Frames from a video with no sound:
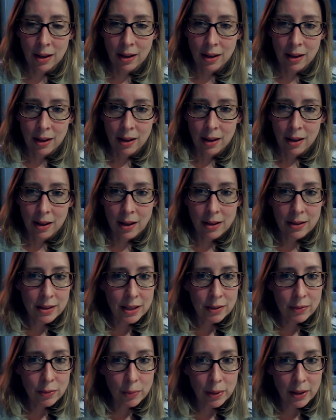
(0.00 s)
And even
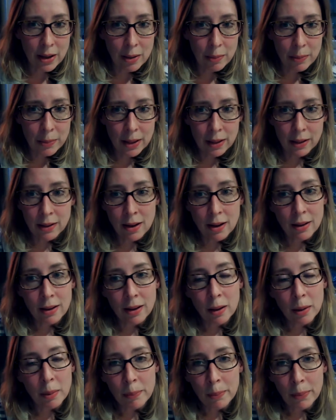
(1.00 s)
without being colour
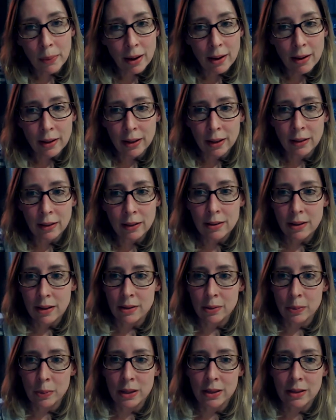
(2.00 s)
blind, as
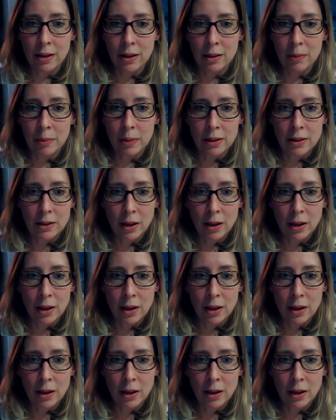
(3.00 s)
we term it,